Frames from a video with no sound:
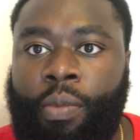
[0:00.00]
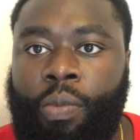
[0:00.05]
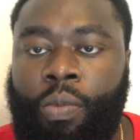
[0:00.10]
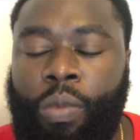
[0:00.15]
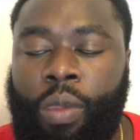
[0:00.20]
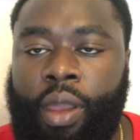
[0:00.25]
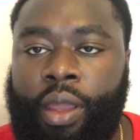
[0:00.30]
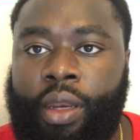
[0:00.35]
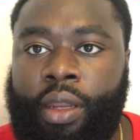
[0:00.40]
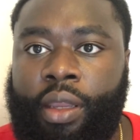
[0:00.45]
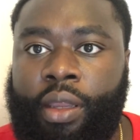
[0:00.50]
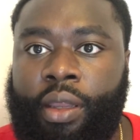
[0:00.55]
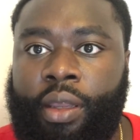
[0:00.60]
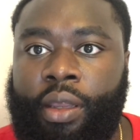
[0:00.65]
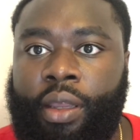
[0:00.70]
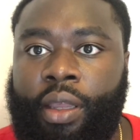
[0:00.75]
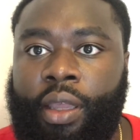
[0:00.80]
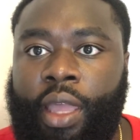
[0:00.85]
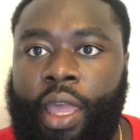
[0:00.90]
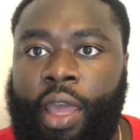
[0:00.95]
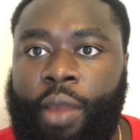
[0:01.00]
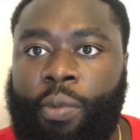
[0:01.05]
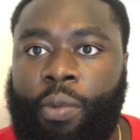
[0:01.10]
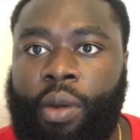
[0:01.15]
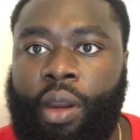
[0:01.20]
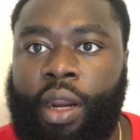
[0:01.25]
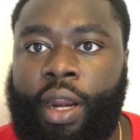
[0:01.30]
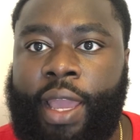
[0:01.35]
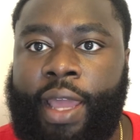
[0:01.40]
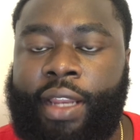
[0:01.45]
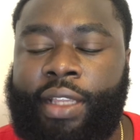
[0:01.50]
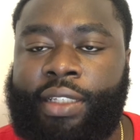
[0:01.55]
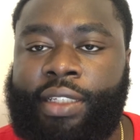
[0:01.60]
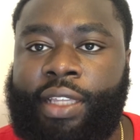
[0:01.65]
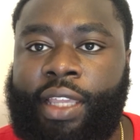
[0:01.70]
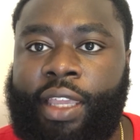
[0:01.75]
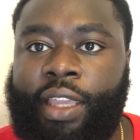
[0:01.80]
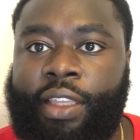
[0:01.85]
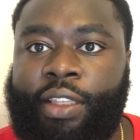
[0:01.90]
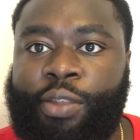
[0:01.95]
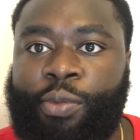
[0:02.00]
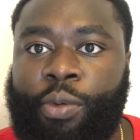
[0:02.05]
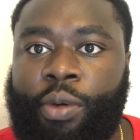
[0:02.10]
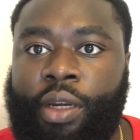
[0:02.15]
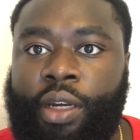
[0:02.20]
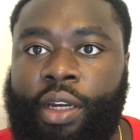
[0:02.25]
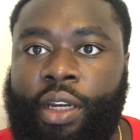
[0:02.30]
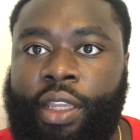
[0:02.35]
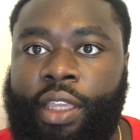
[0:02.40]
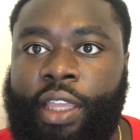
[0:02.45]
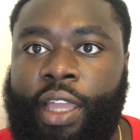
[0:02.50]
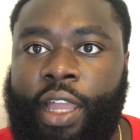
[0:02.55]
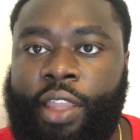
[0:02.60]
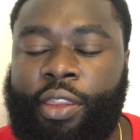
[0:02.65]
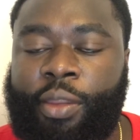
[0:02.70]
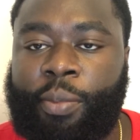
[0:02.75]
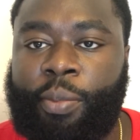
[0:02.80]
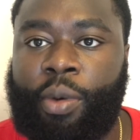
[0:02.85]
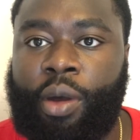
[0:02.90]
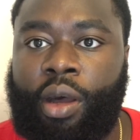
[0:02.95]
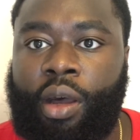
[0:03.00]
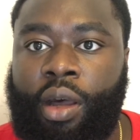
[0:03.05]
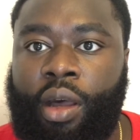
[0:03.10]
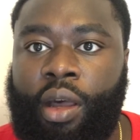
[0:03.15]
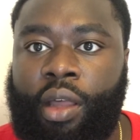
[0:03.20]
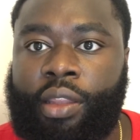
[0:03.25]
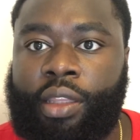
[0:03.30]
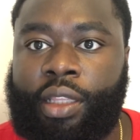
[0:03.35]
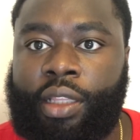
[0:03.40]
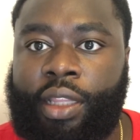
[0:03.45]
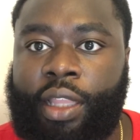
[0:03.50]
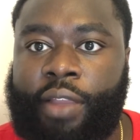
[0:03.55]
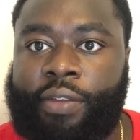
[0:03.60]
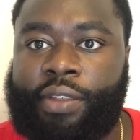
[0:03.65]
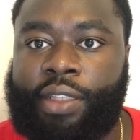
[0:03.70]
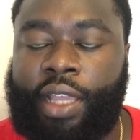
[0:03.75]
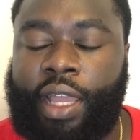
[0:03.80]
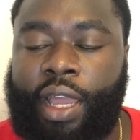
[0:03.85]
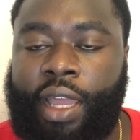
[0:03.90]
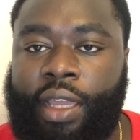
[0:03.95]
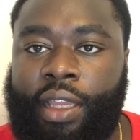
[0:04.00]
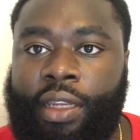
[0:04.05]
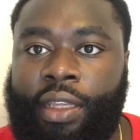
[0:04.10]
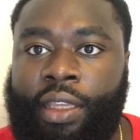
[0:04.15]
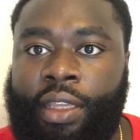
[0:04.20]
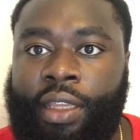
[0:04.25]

But uh, Edouard had a chance where he got the ball on the left side.